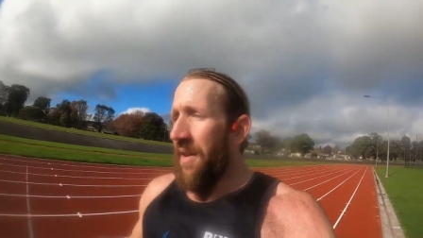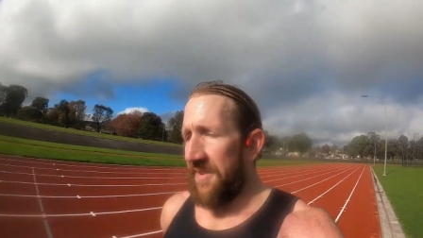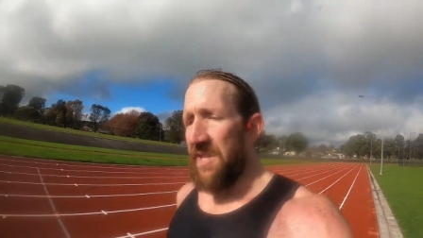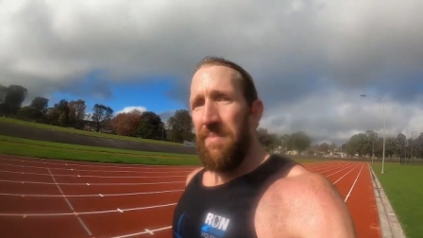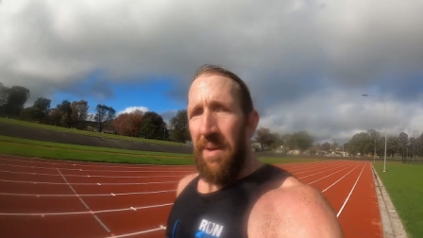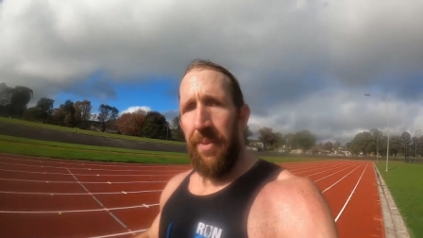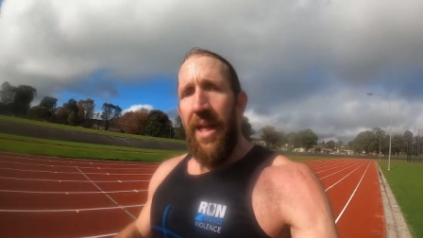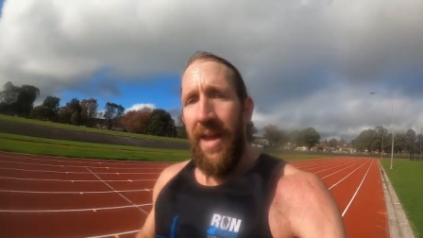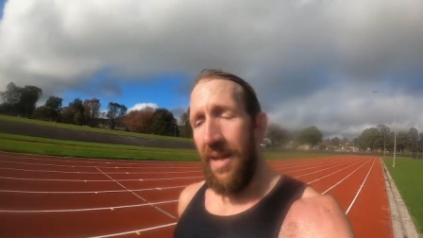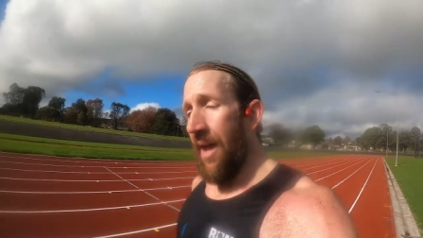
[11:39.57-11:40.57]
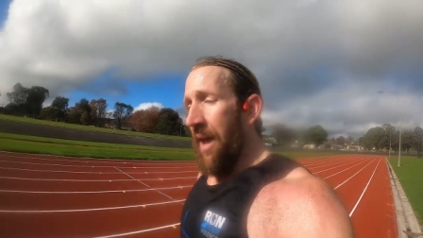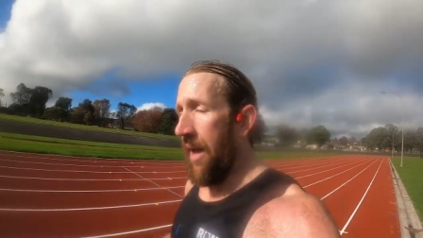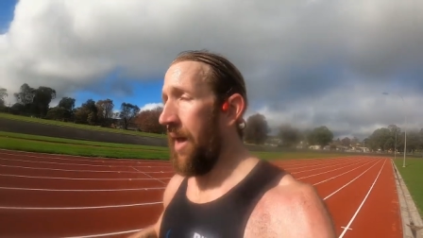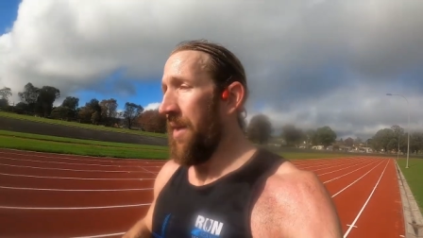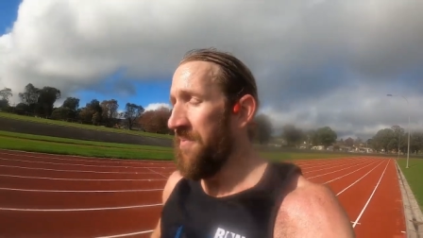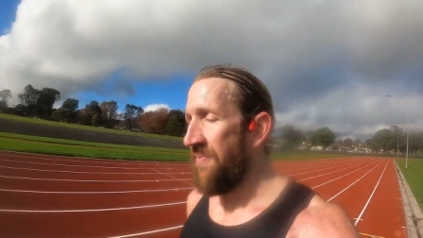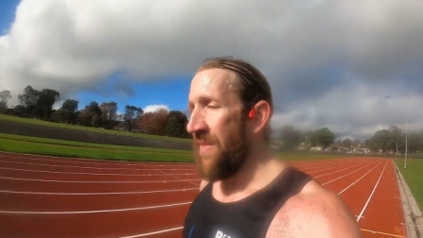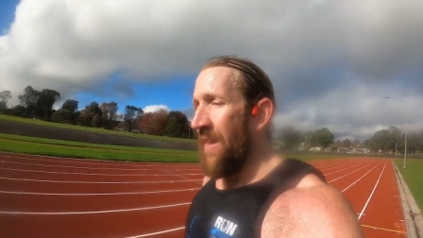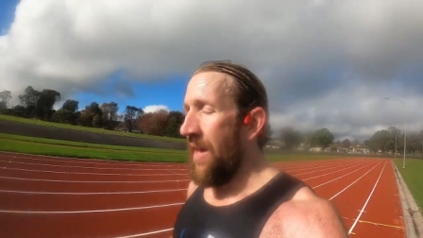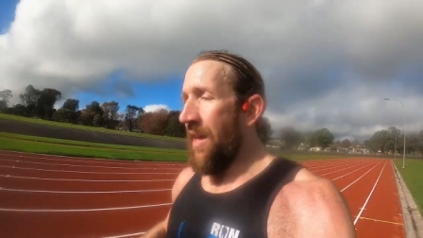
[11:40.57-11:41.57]
I've set my plan
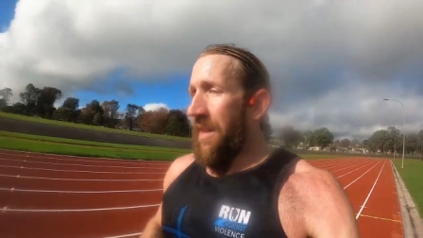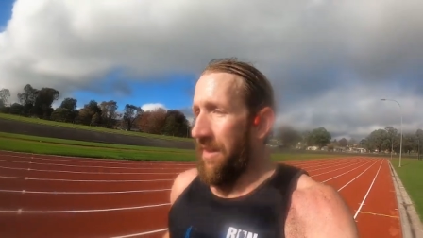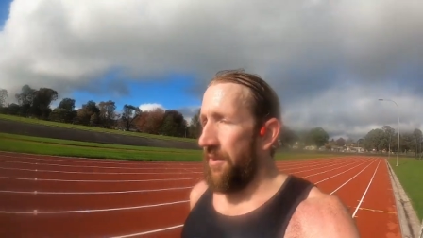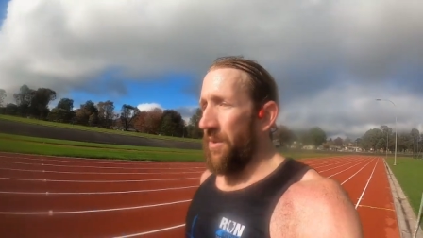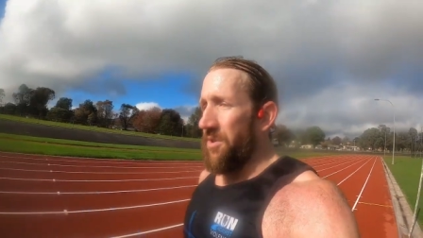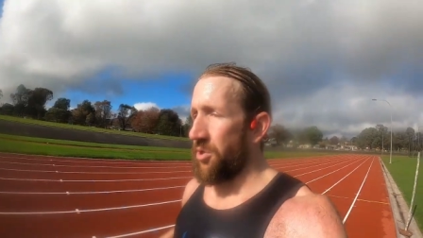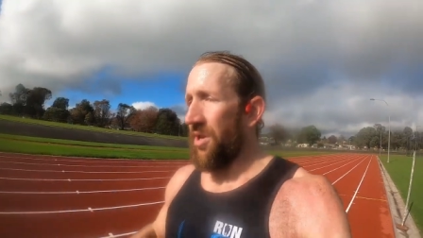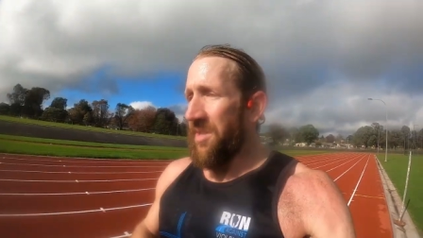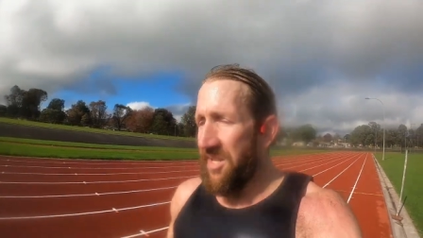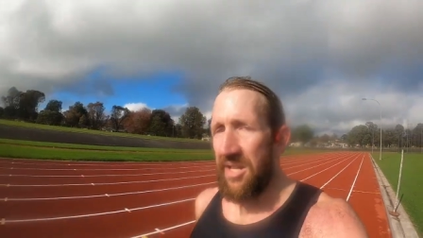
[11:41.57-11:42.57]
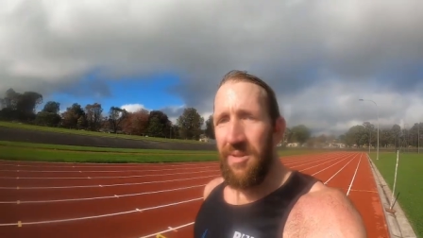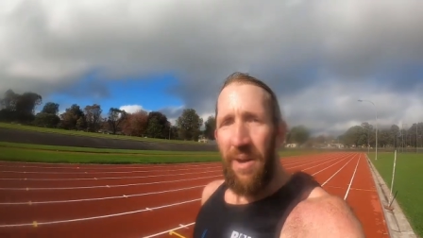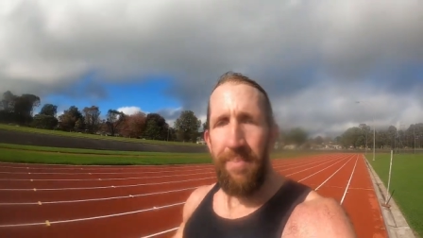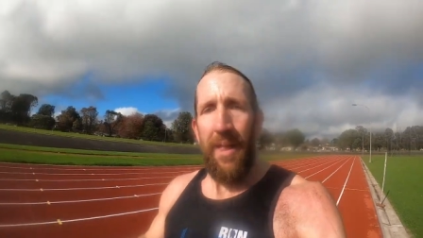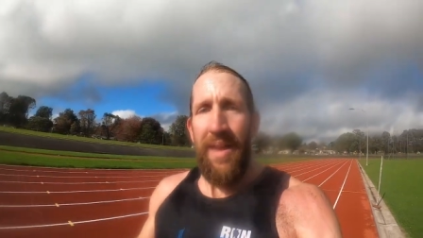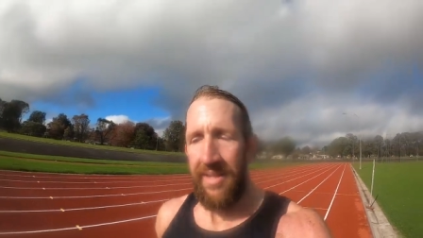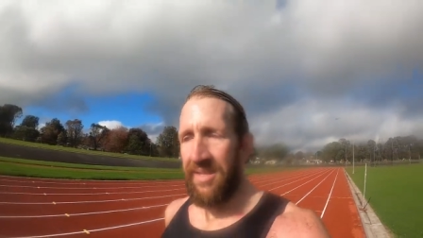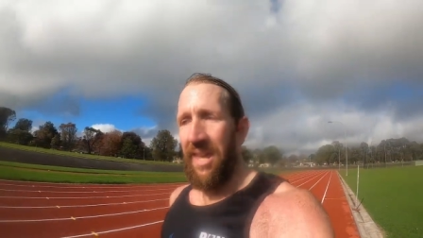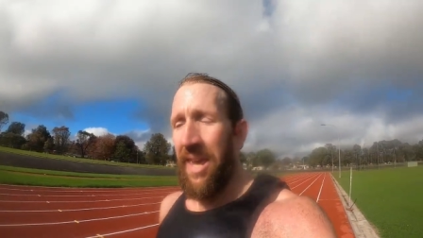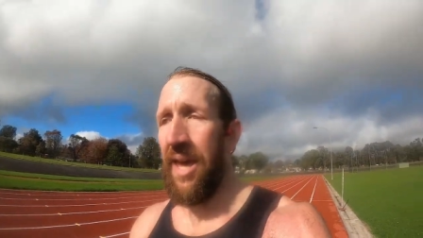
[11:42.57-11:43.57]
and I want to try and stick to my
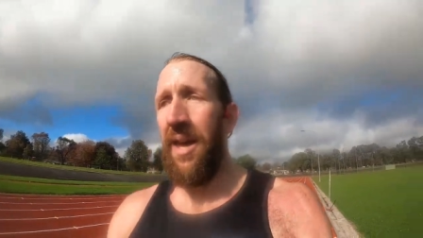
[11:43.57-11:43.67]
plans,